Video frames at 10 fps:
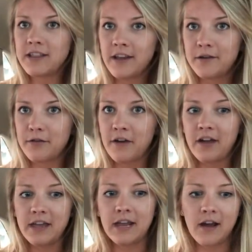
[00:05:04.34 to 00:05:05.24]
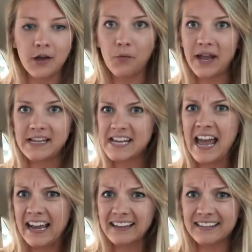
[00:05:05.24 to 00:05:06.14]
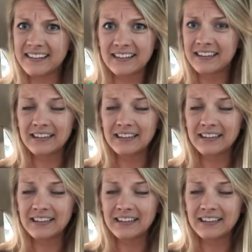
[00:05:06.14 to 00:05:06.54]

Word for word: I turned 30, I weighed X.